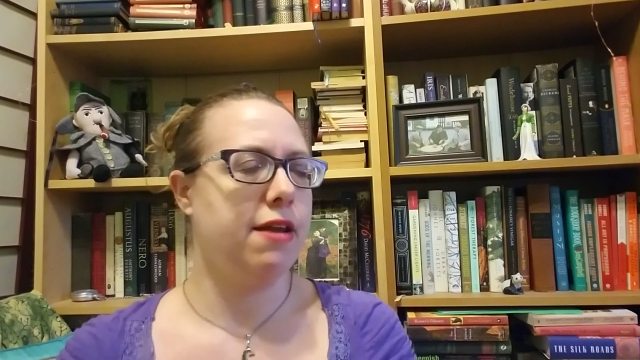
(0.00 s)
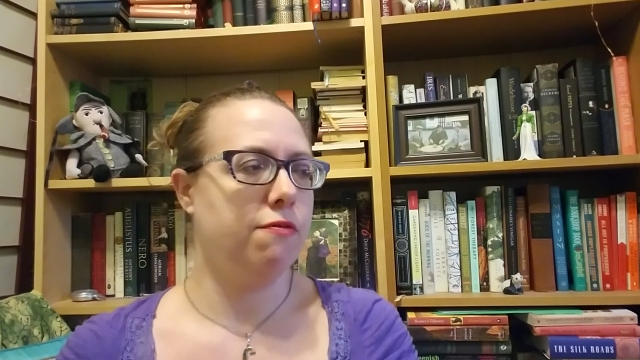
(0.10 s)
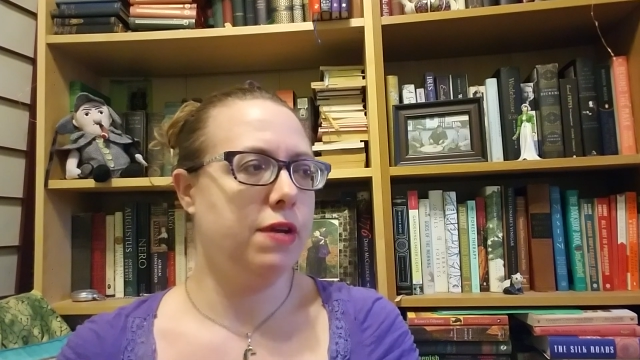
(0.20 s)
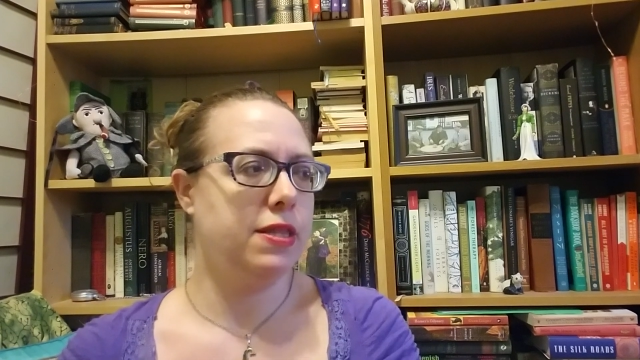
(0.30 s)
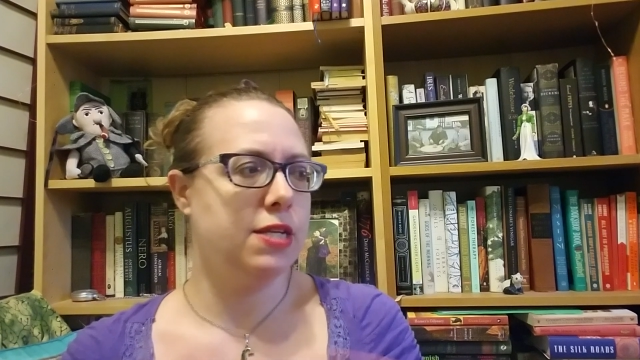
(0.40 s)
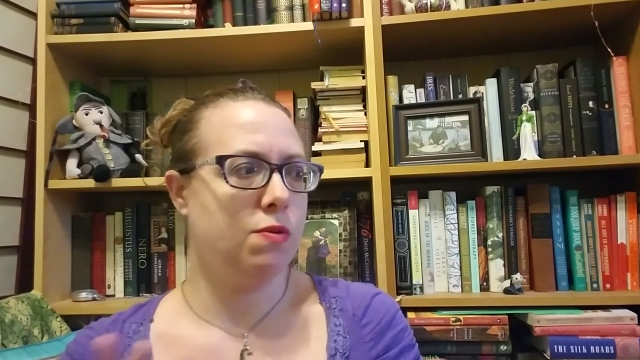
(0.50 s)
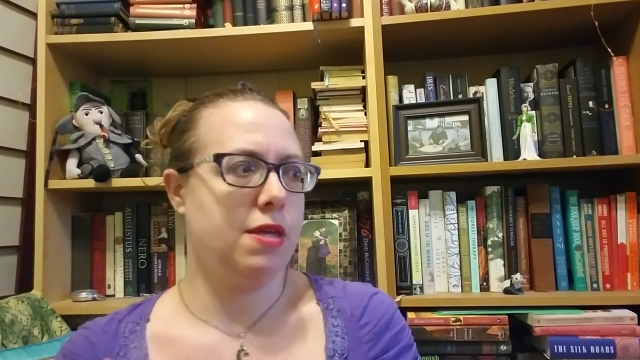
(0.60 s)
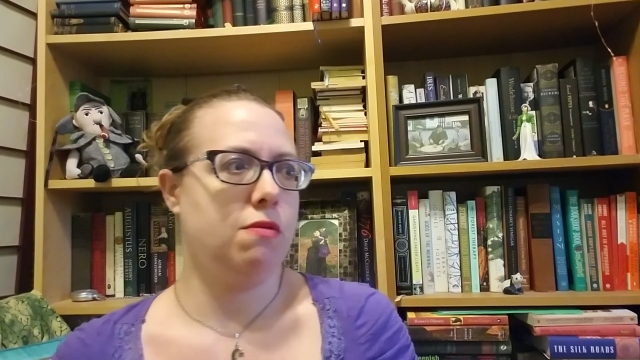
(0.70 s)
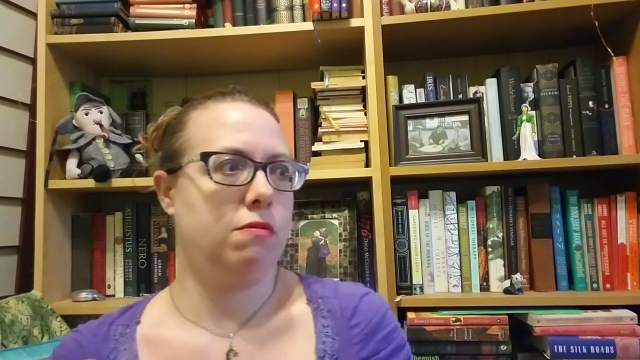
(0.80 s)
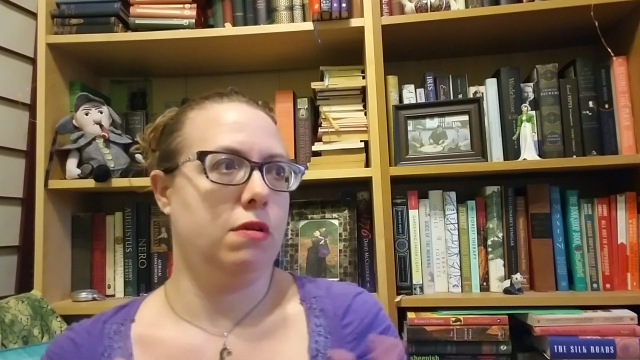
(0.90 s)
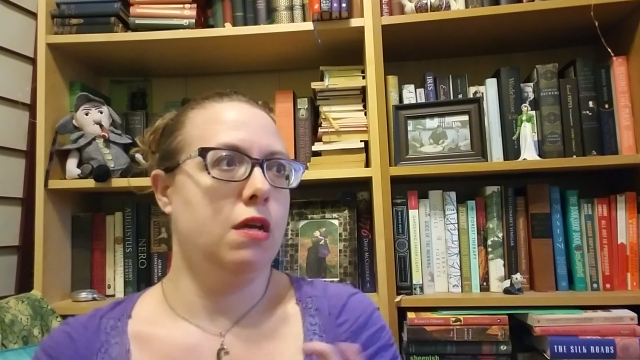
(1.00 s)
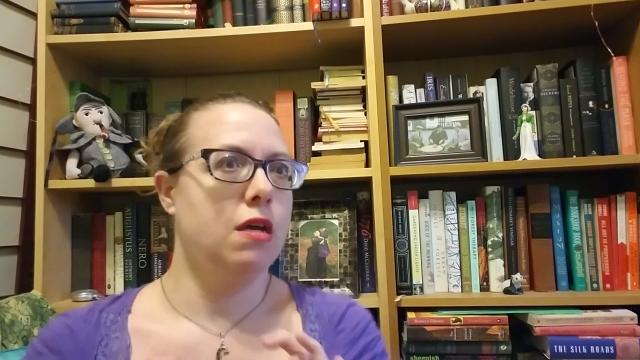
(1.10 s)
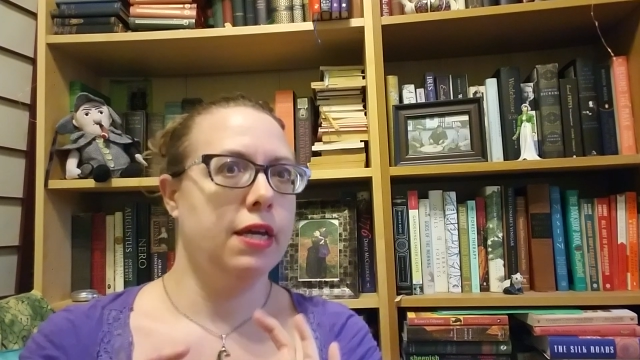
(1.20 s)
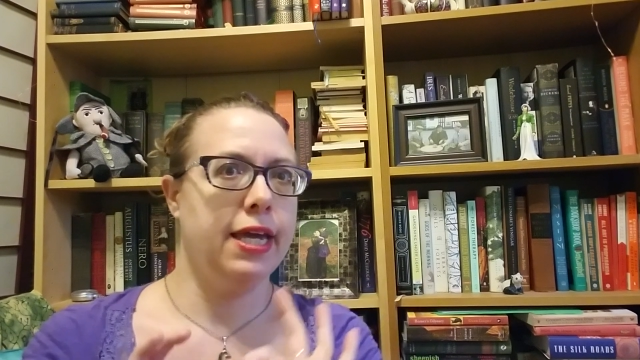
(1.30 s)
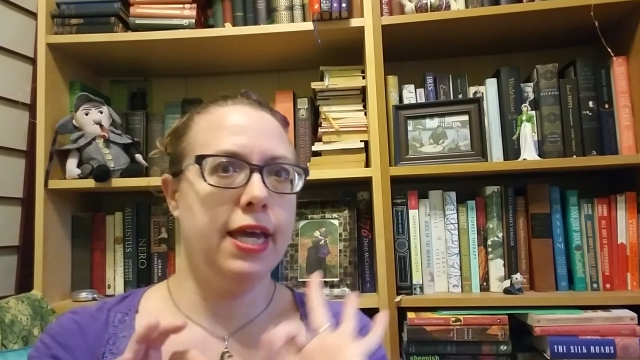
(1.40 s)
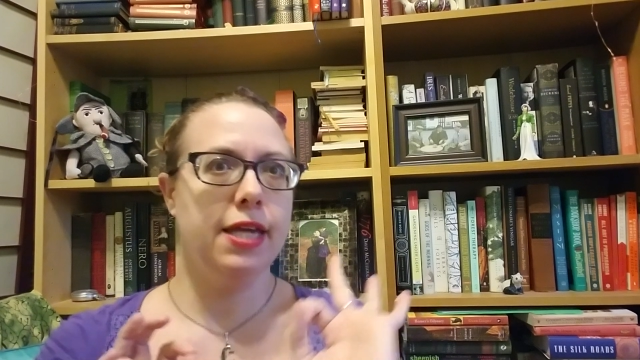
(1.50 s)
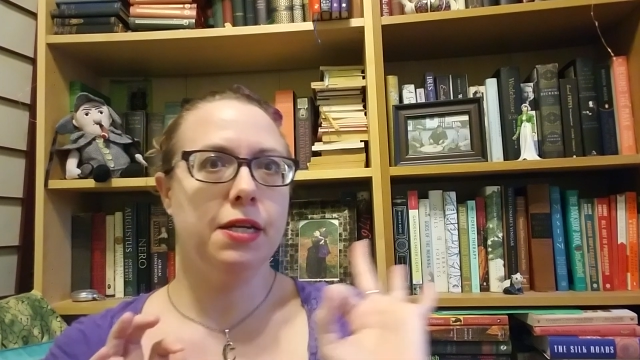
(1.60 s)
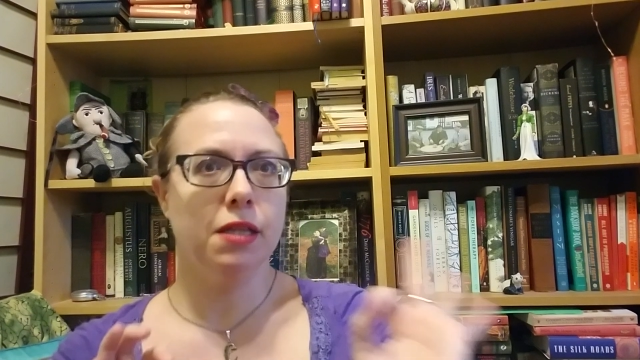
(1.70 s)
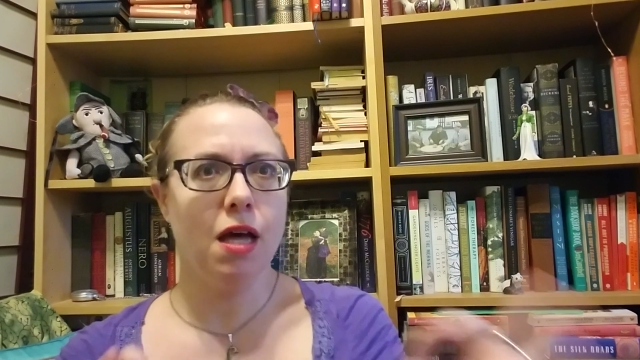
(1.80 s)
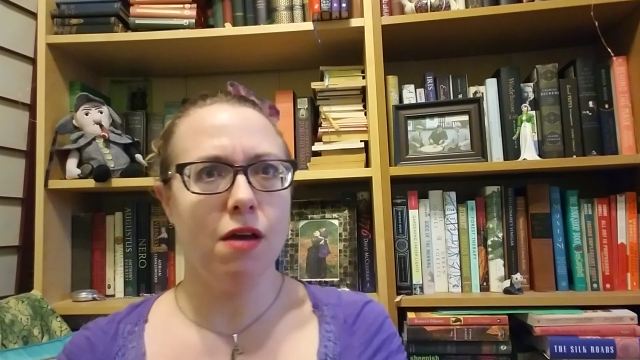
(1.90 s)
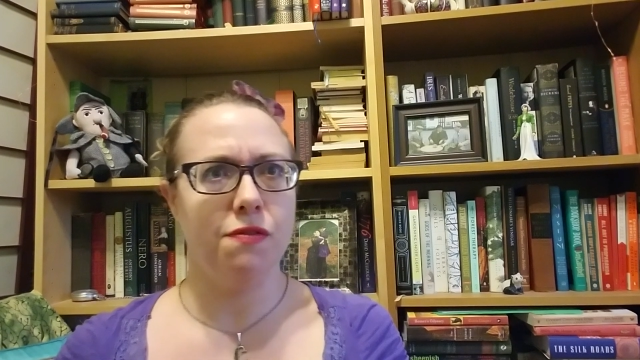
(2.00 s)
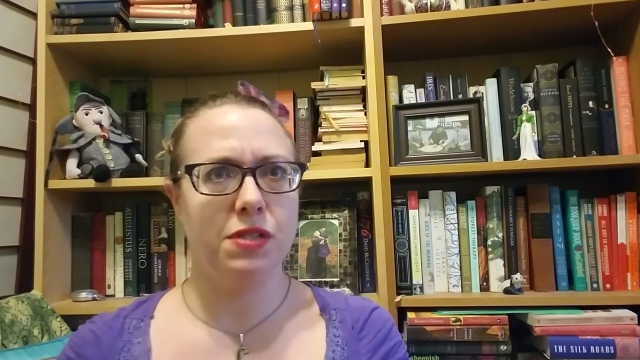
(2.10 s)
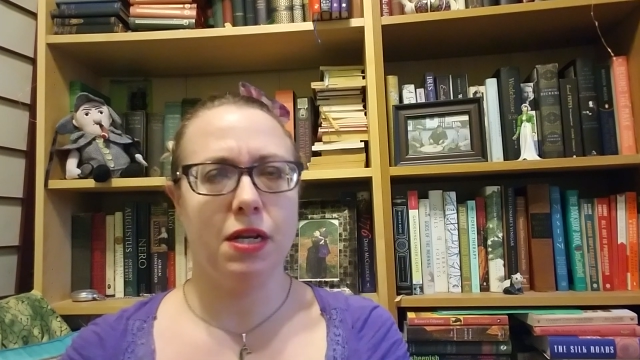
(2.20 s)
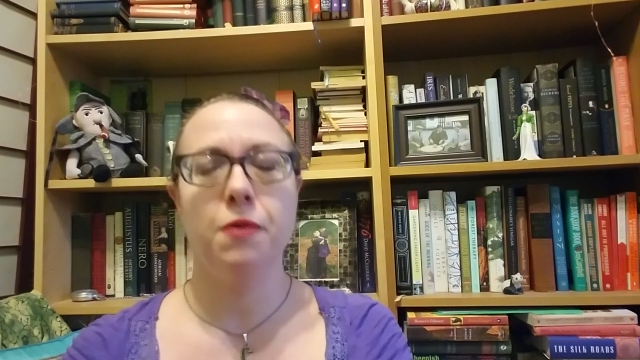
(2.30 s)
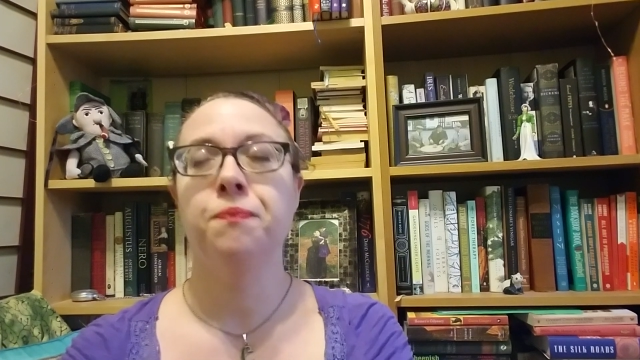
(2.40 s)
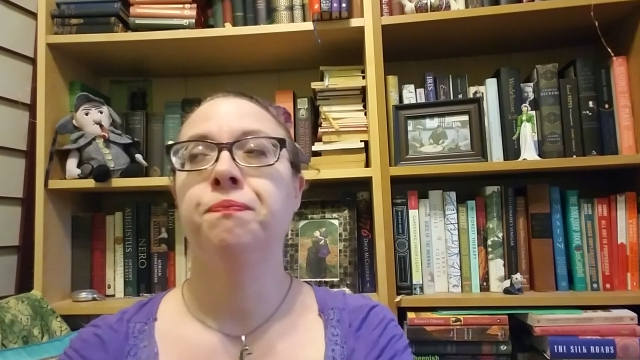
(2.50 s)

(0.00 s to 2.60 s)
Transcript: read this without kid gloves, you know?